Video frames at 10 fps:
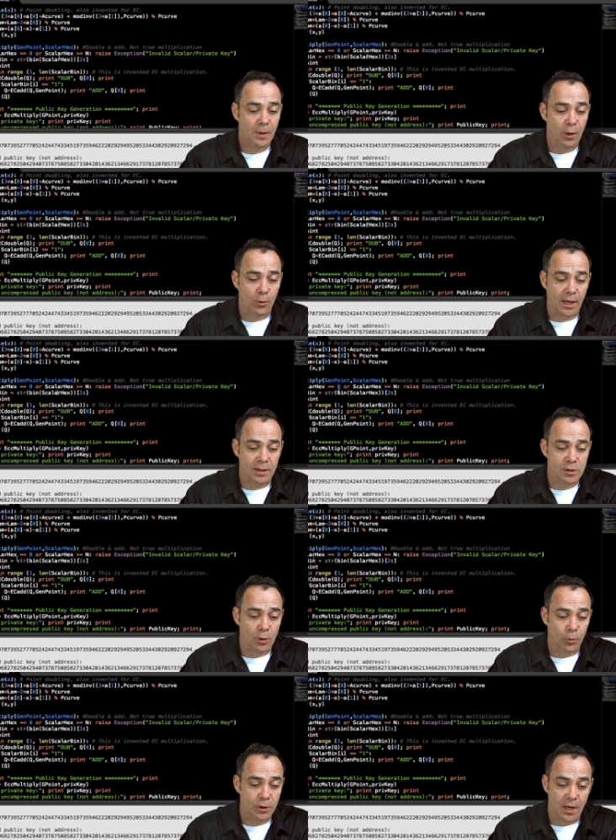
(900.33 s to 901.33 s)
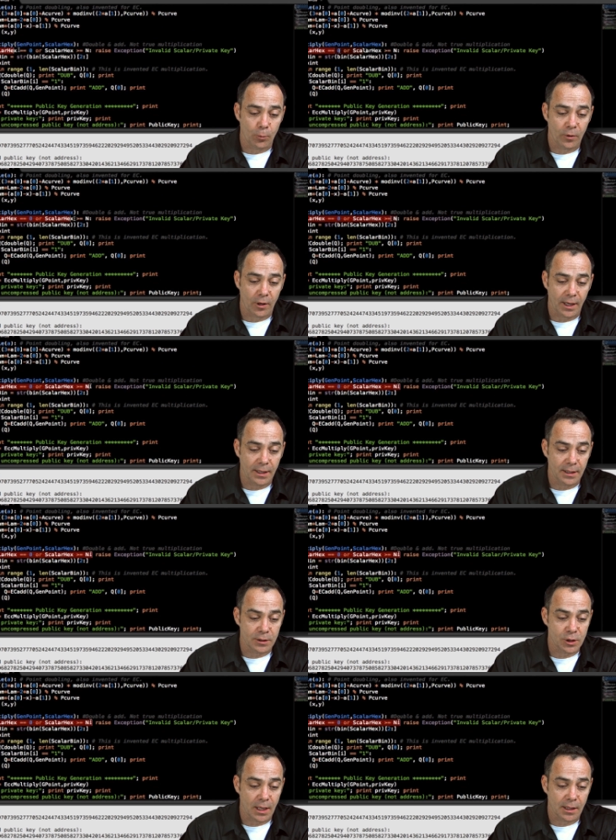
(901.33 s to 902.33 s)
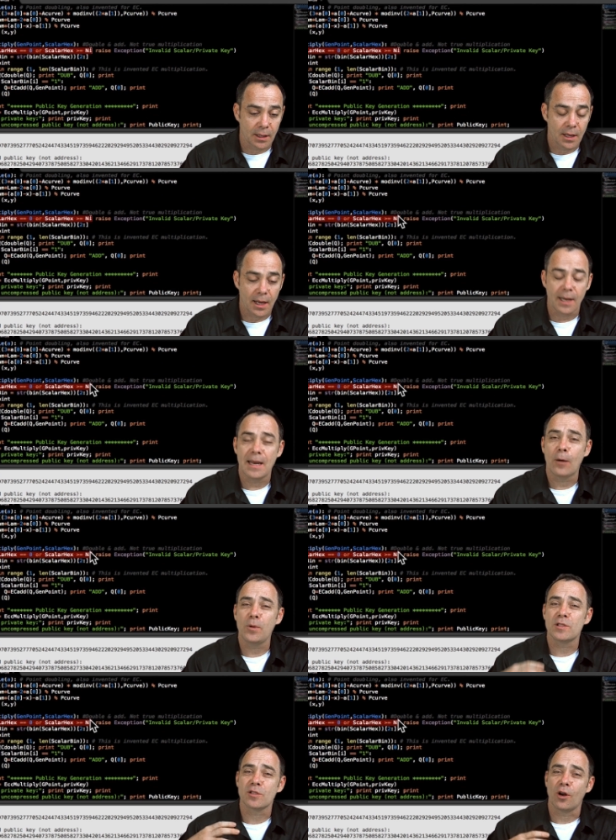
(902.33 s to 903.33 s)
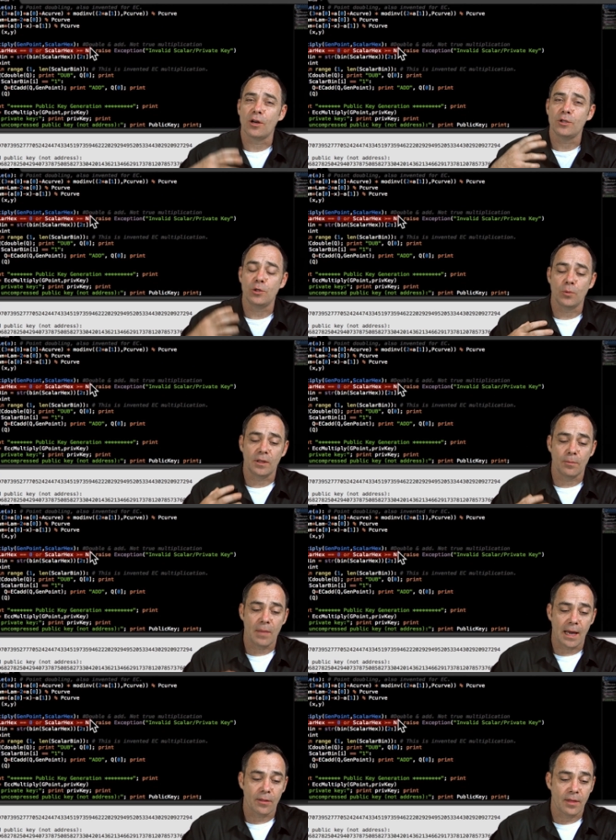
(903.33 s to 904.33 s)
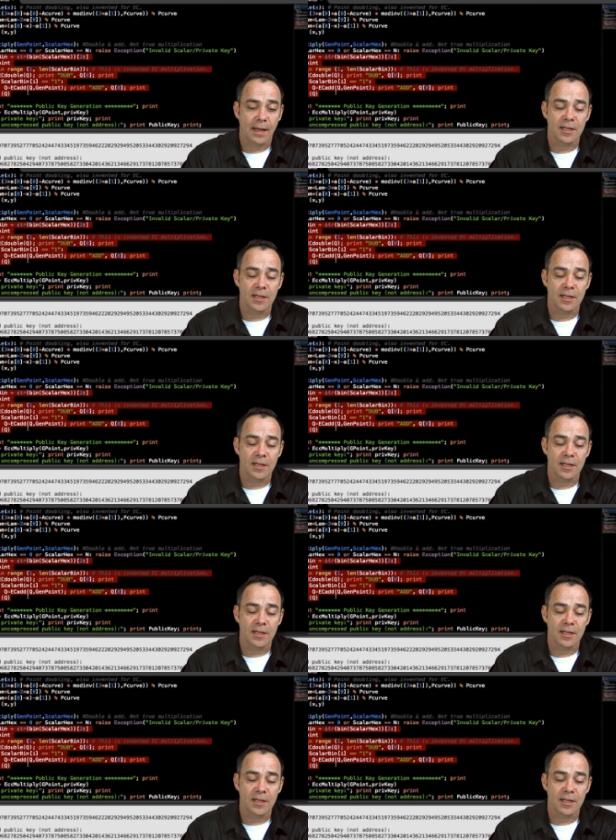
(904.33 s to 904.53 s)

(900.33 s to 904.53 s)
Okay, so we're done with our idiot check, and now we start doing the math. And